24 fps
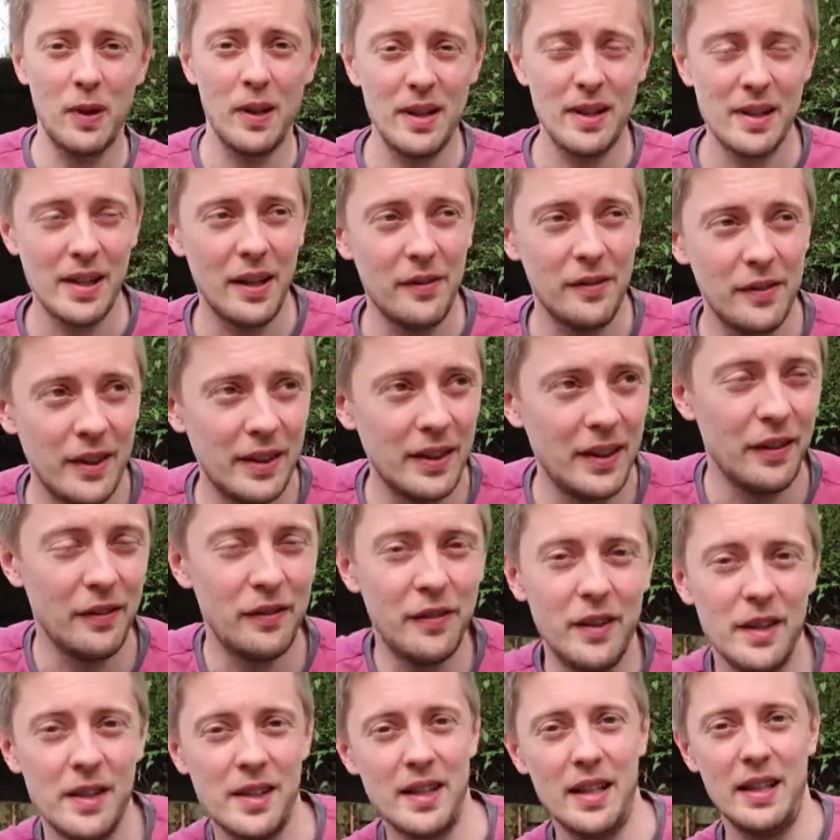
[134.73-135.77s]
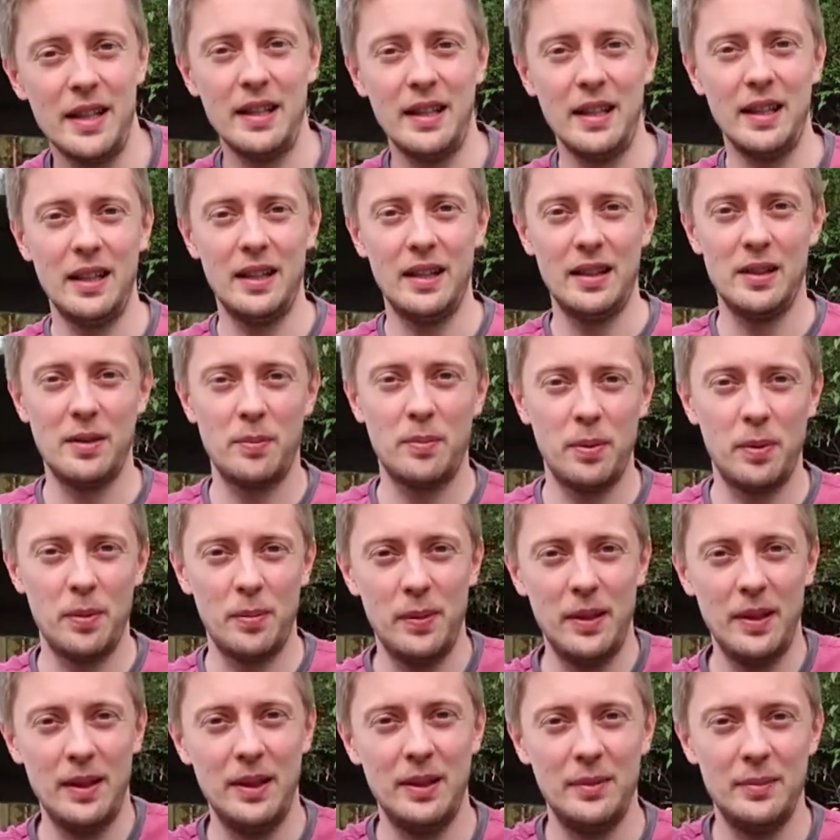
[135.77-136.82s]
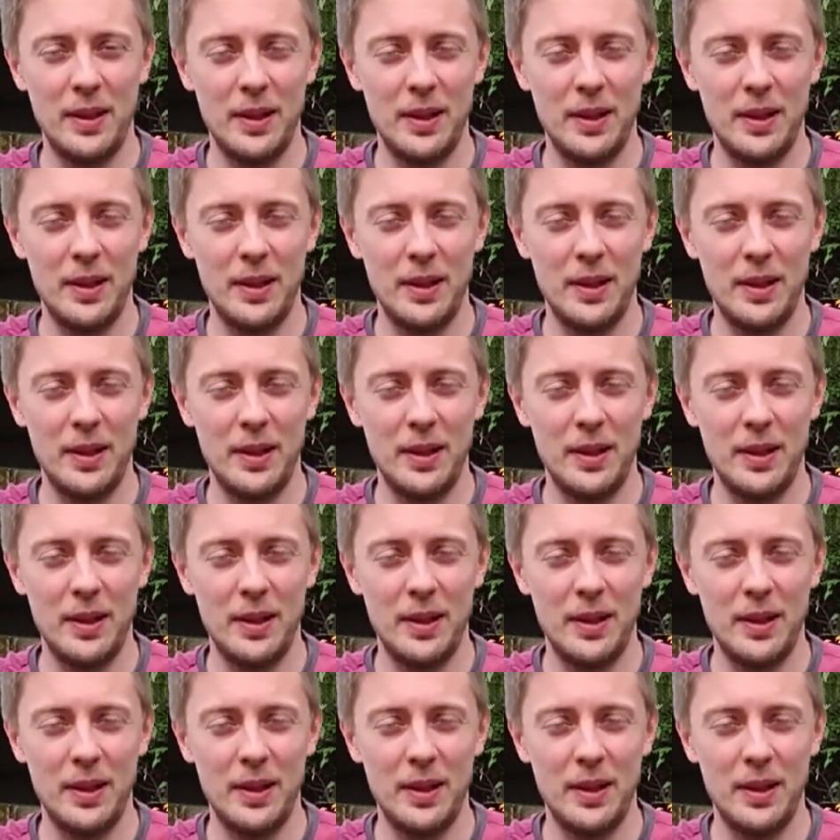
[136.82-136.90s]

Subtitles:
well as having a first aid kit, is probably